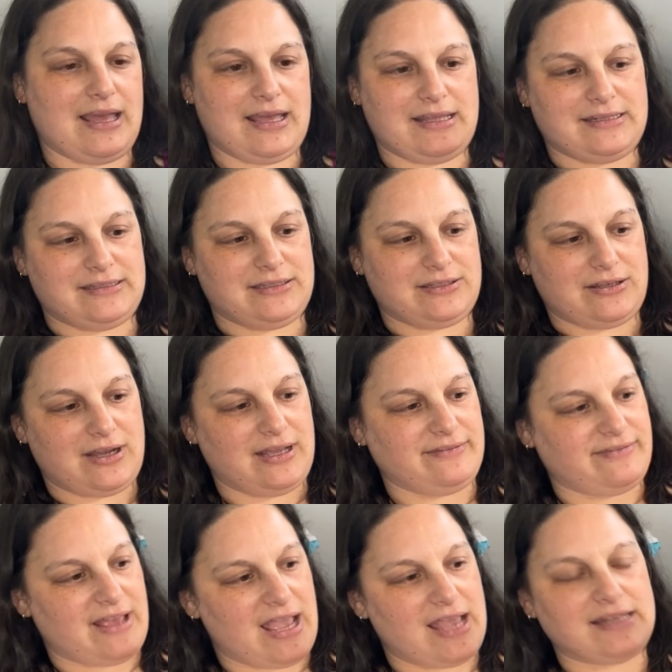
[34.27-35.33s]
and I've
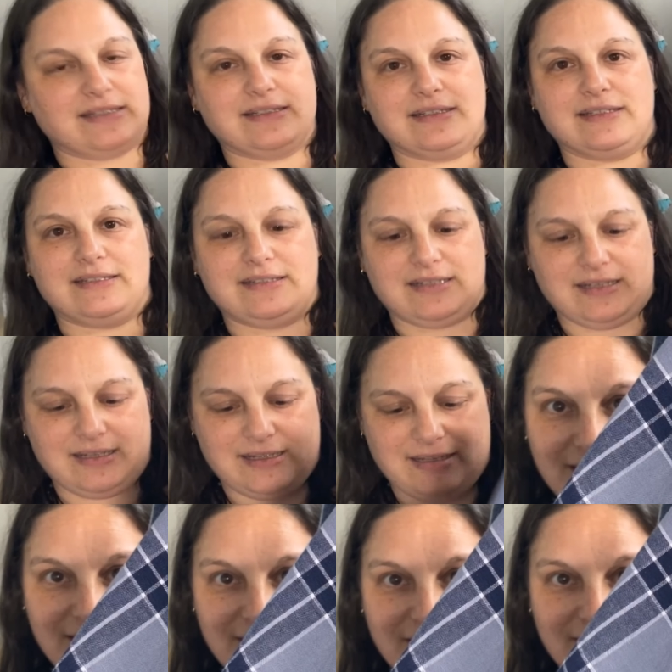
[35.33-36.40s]
added
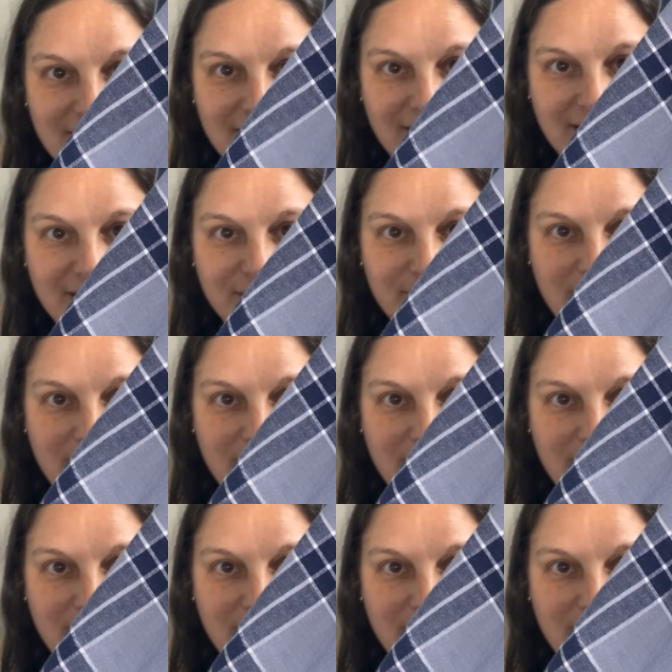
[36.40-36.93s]
the clear